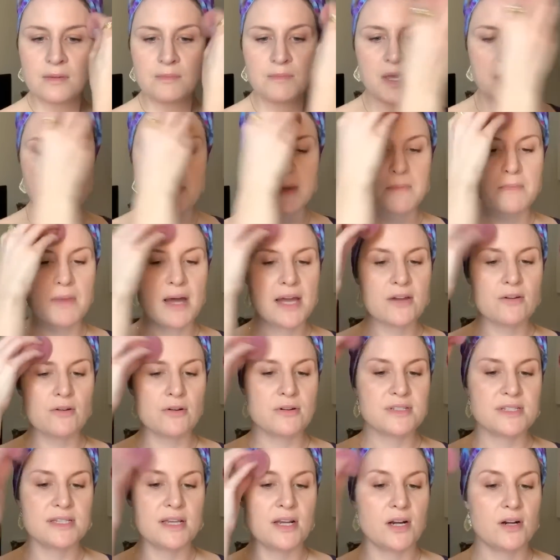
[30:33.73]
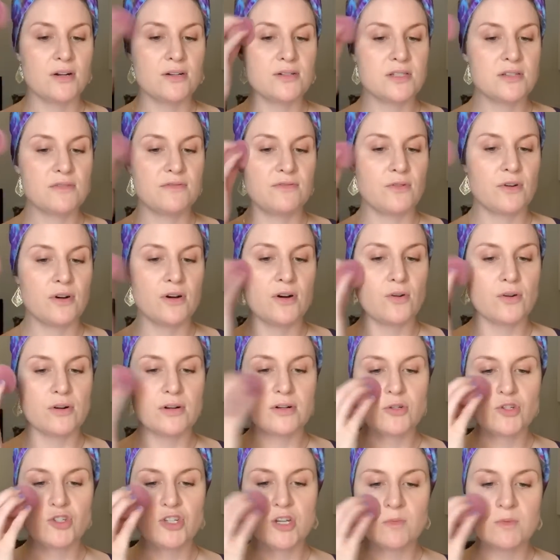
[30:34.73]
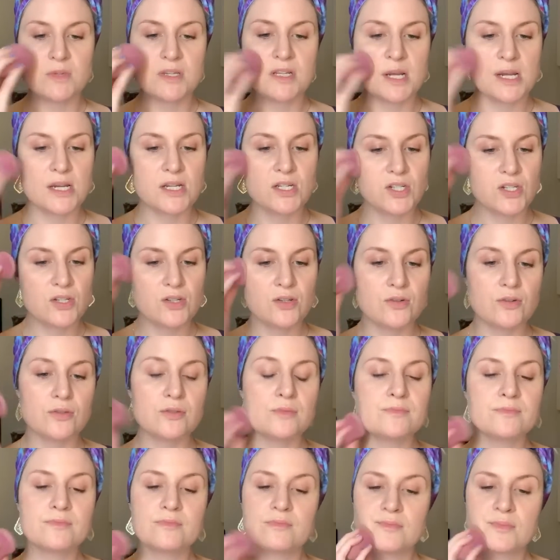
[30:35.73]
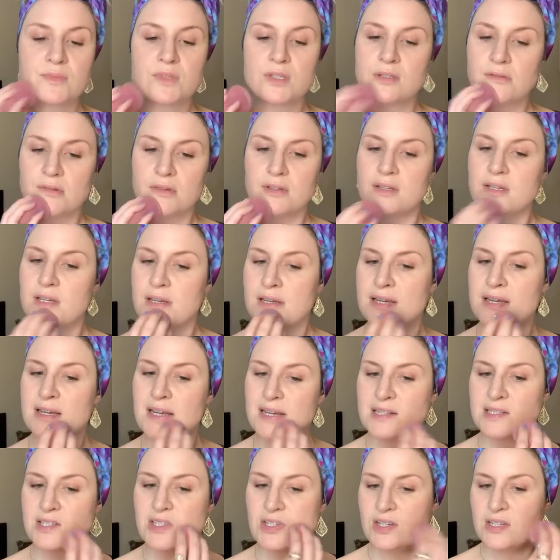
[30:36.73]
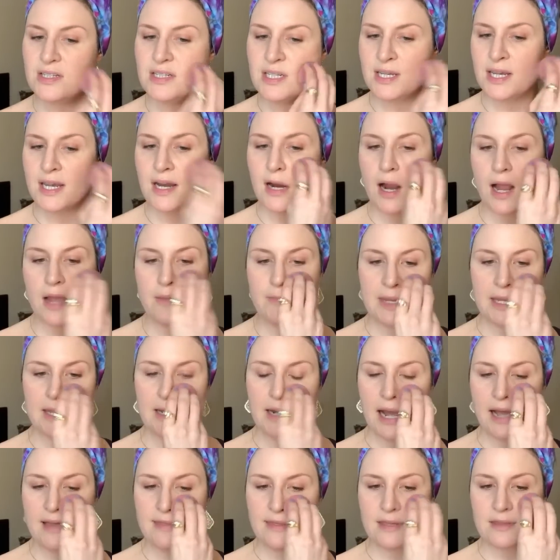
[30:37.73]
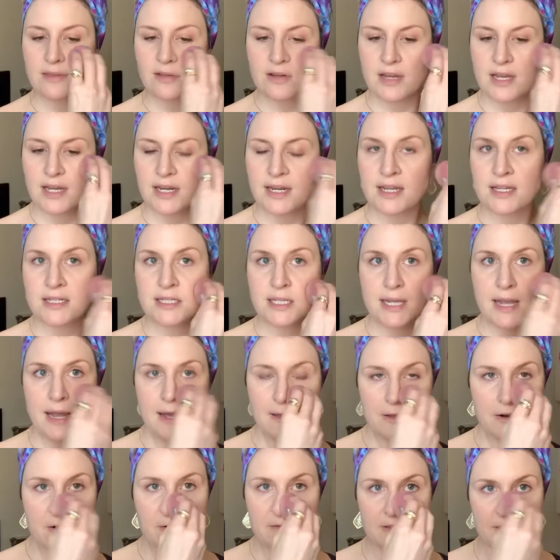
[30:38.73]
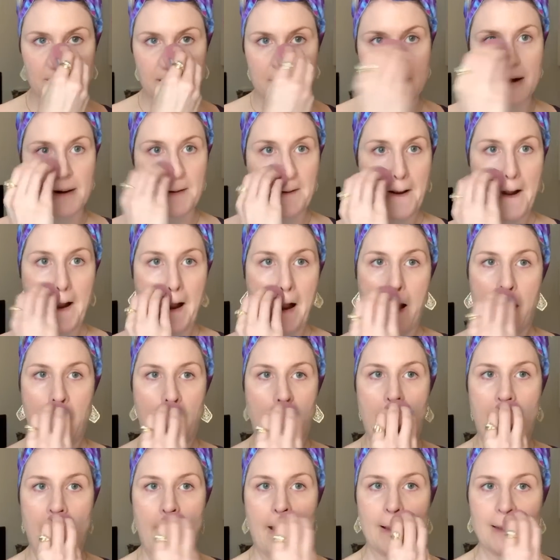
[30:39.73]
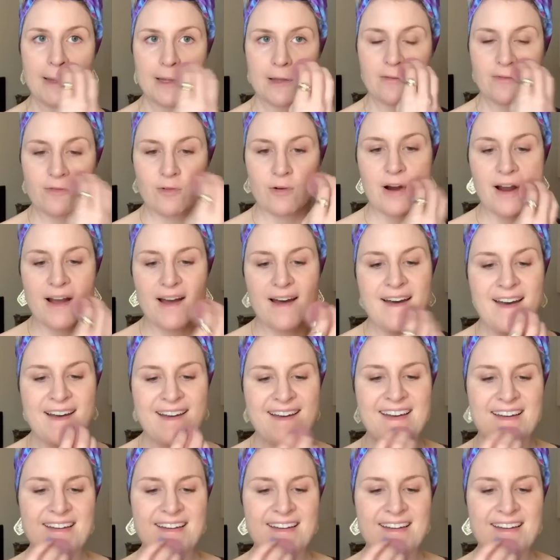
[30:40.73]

Mimi Micro said her Sephora order shipped today too. It's good to hear. I mean, I think they're getting it together over there at Sephora.